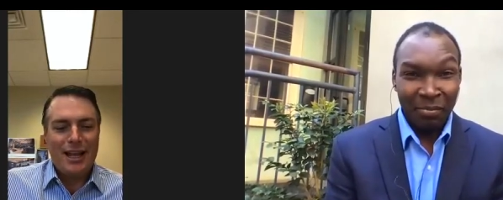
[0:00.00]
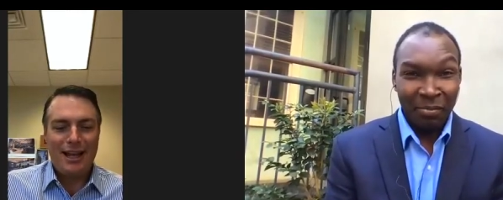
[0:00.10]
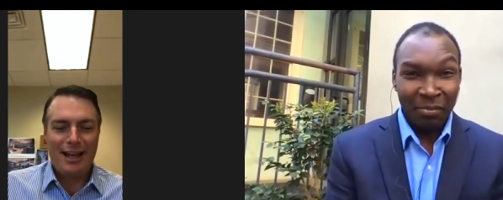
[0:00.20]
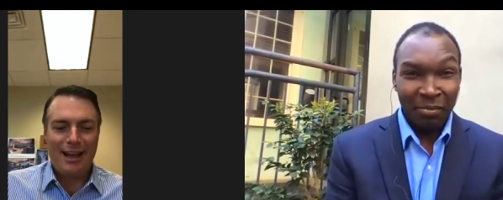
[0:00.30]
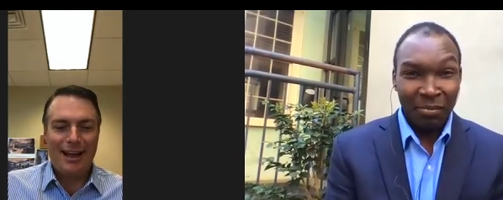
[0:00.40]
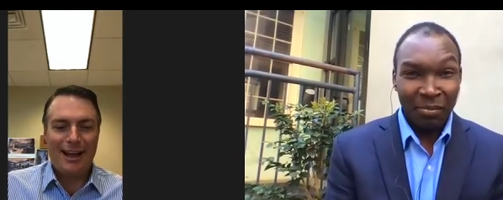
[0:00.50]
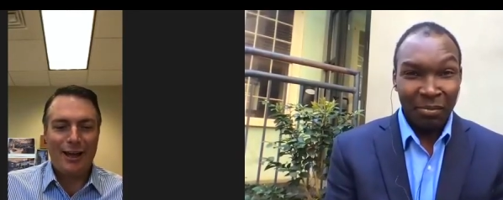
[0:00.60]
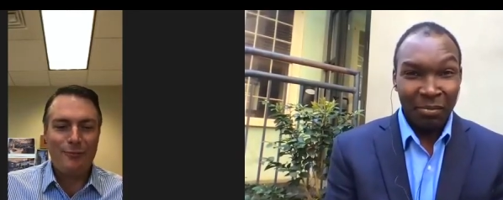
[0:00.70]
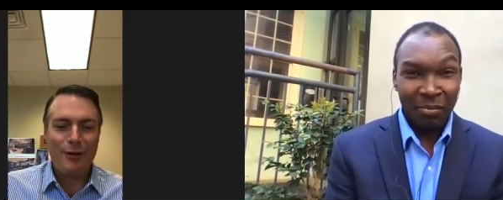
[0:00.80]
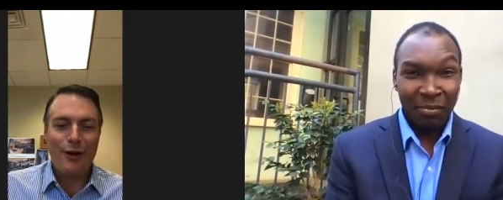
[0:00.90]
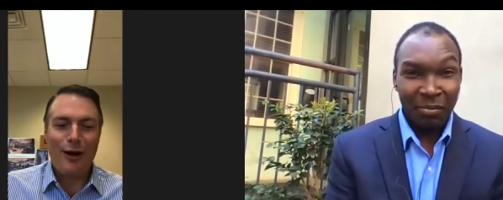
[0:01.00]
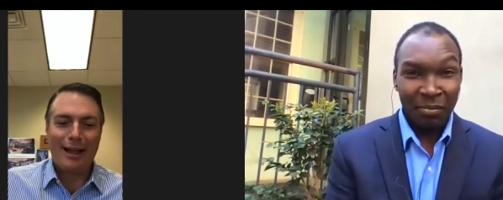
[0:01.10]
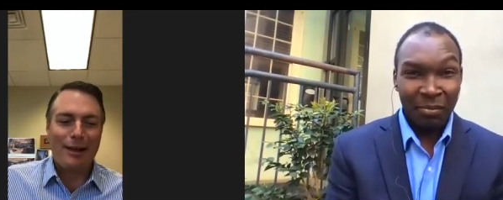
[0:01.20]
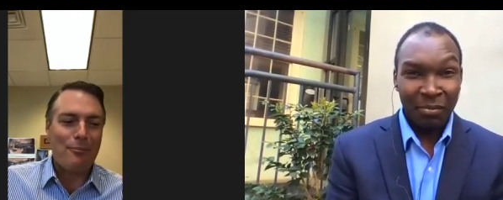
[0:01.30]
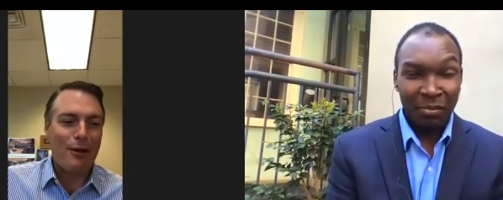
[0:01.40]
Speaker 1: Uh, you know, I,
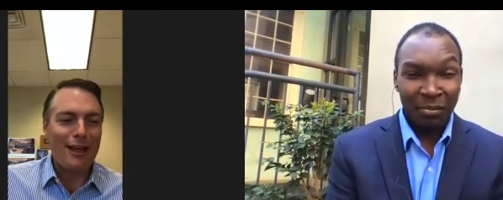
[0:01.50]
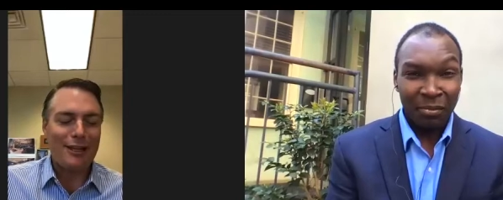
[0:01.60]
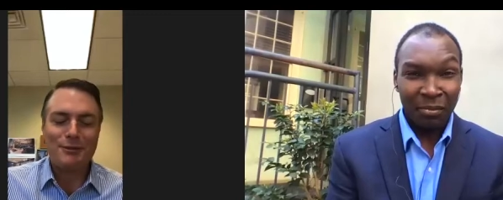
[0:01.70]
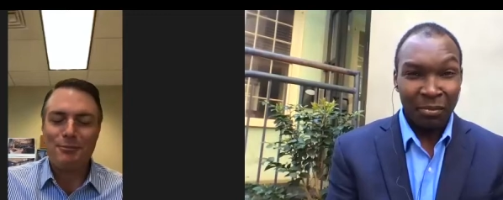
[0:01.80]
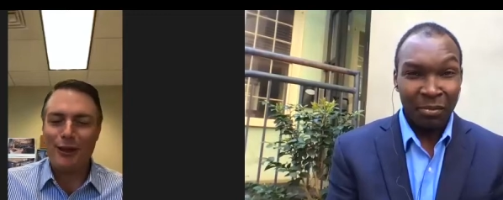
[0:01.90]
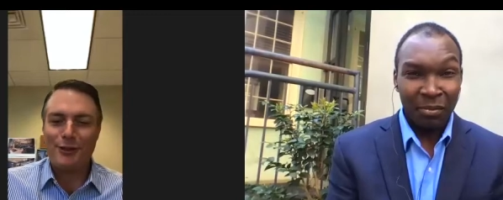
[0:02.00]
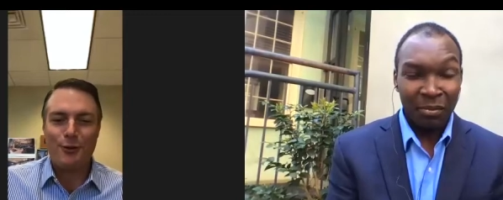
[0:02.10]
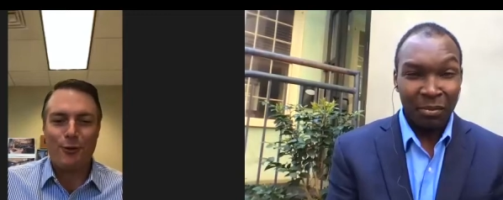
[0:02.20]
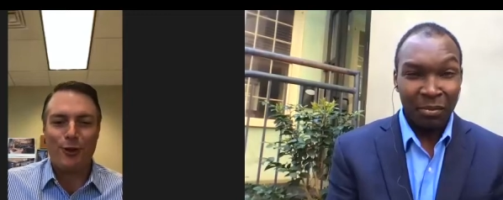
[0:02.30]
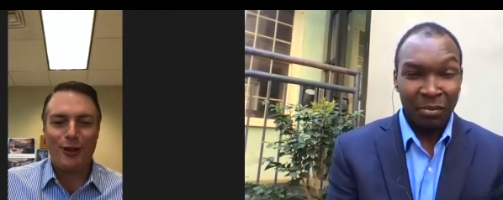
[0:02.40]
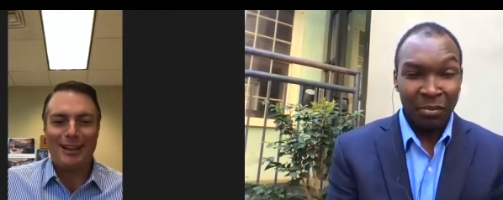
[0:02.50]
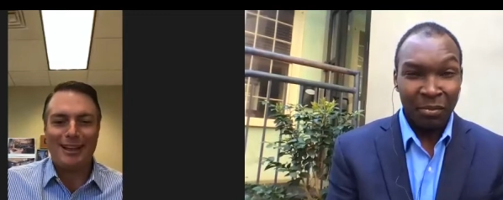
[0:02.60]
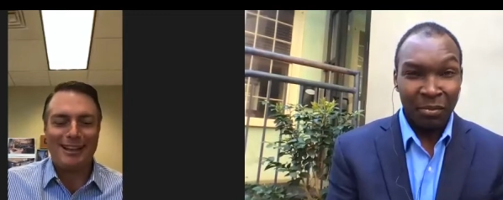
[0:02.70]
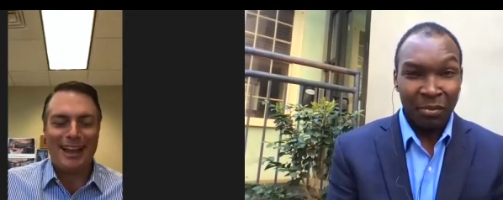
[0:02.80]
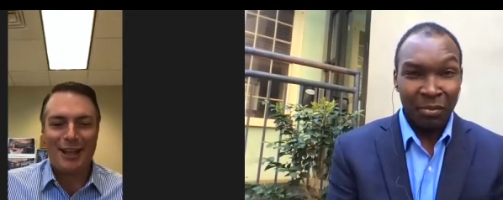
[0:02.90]
I probably it's probably too early to,
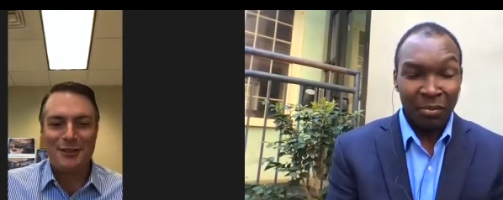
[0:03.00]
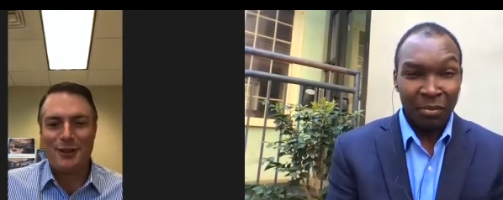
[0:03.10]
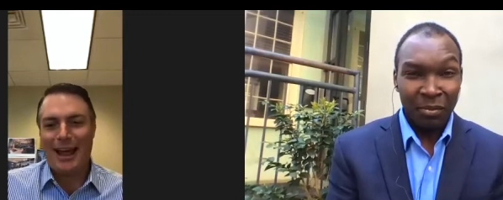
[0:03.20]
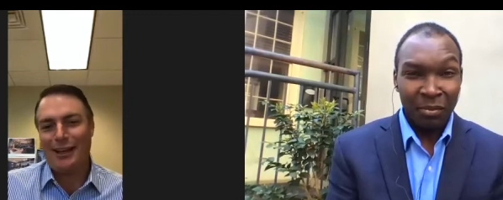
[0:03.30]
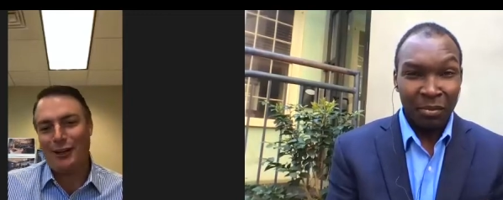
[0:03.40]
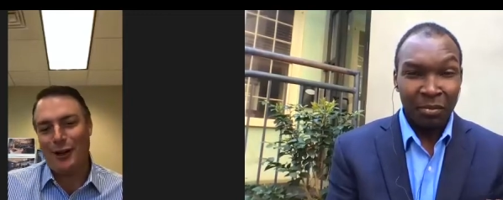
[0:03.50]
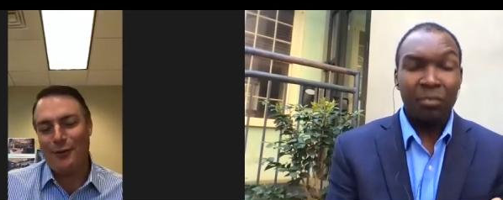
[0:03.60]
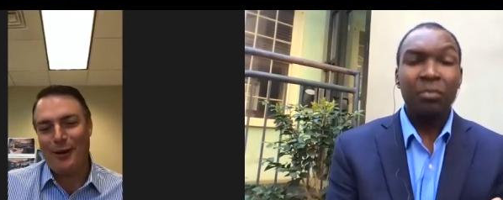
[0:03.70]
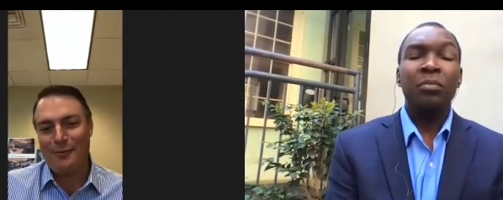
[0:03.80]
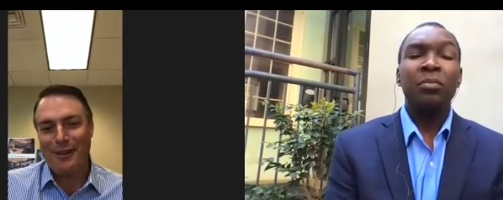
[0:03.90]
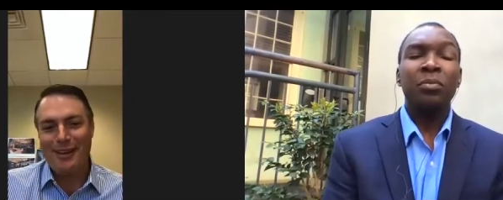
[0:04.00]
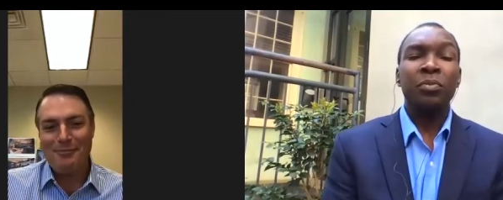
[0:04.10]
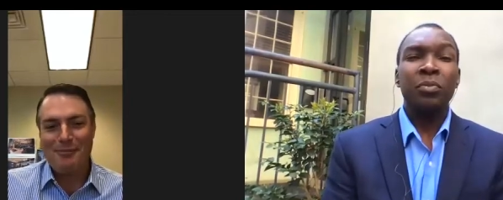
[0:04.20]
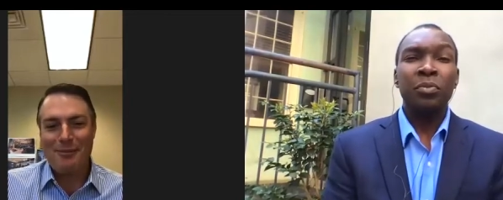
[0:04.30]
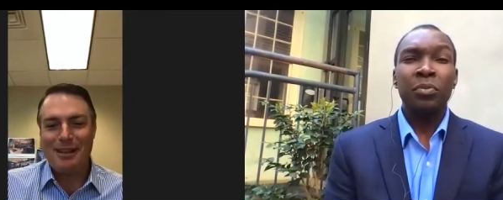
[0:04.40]
to answer that. You know, uh,
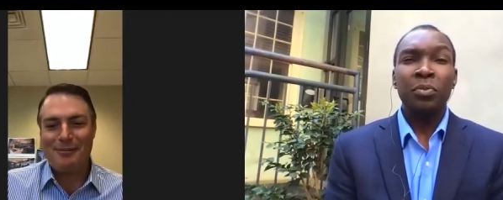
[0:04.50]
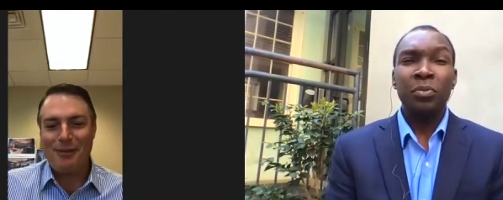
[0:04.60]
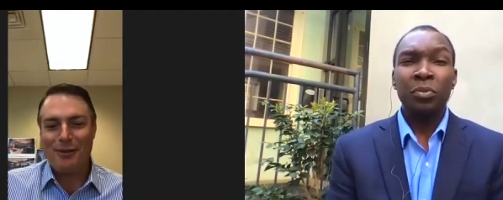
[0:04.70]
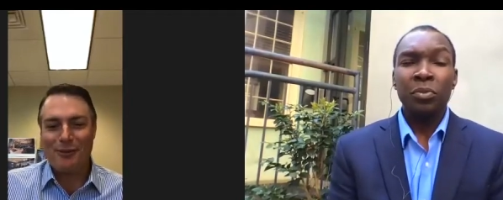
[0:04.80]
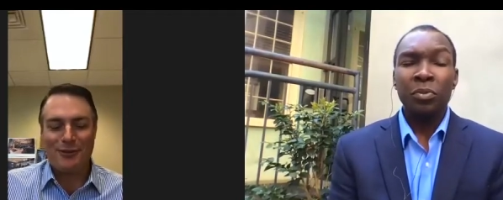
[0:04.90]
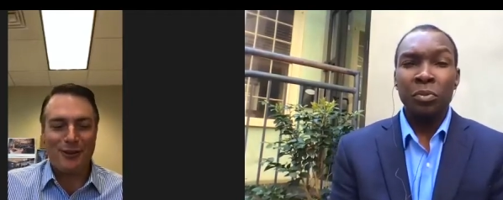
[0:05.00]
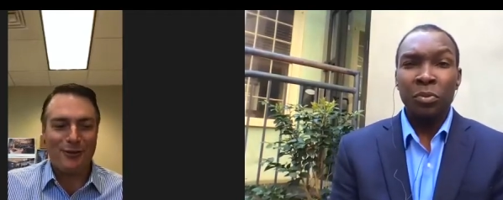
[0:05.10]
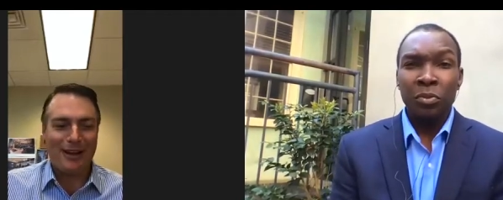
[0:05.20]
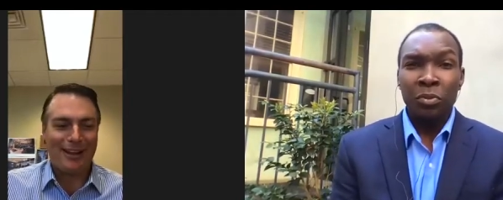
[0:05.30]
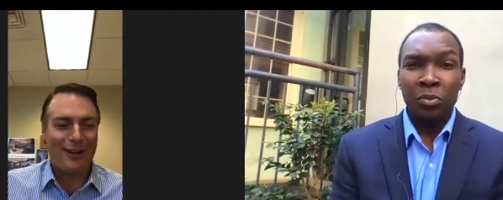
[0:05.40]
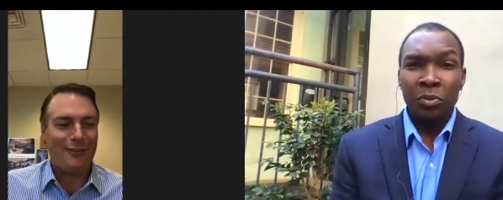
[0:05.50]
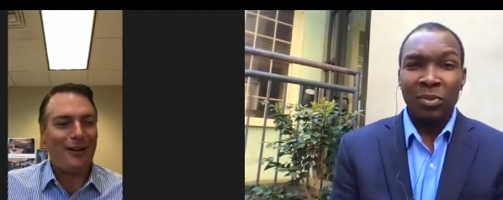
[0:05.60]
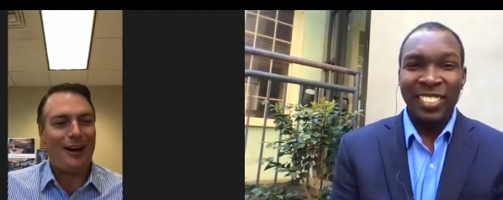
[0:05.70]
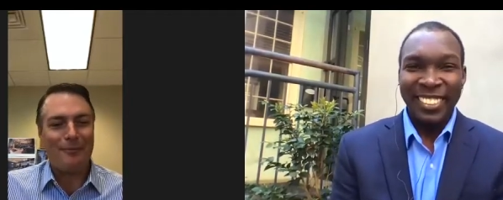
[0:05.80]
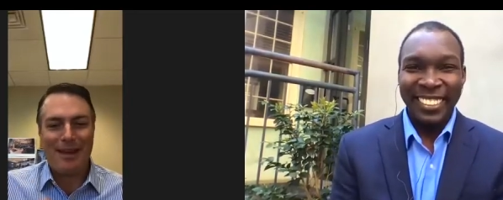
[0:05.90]
maybe in a month or two, I go,
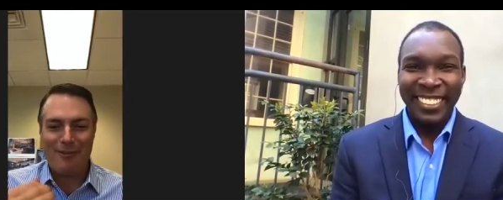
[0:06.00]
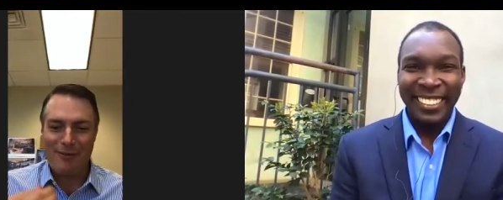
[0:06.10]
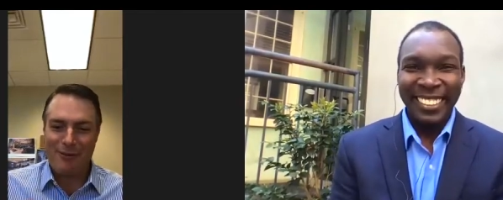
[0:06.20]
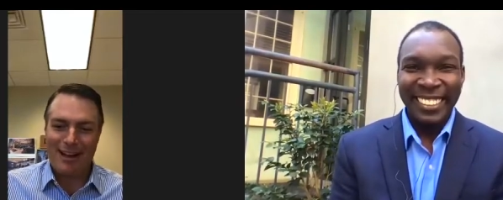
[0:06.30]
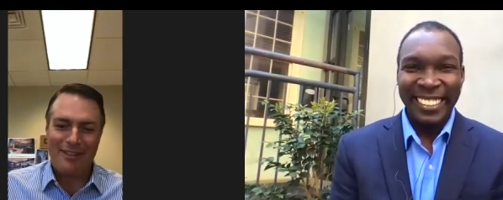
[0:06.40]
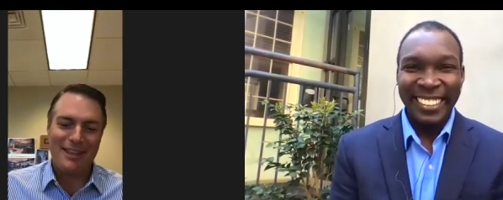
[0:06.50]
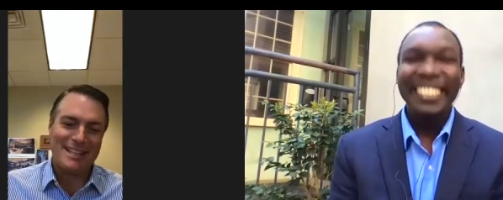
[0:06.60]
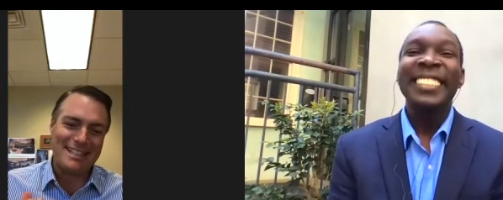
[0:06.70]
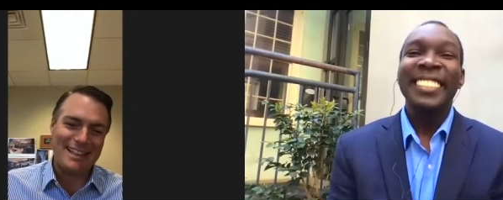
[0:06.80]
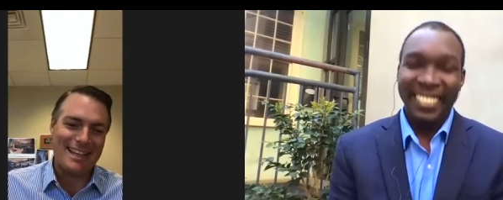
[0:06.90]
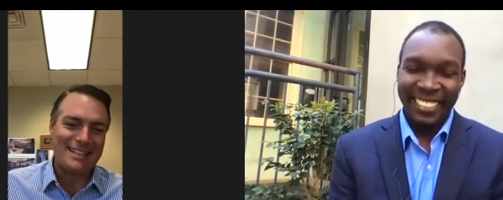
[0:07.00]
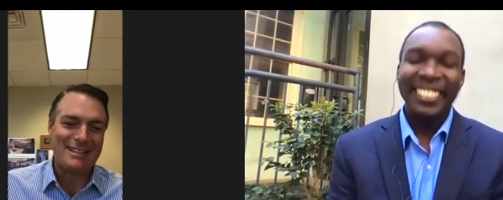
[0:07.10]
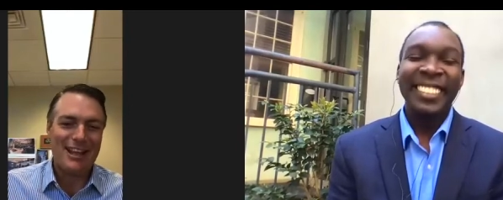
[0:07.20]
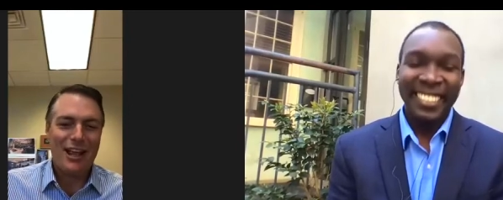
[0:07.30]
oh man, we forgot this and this.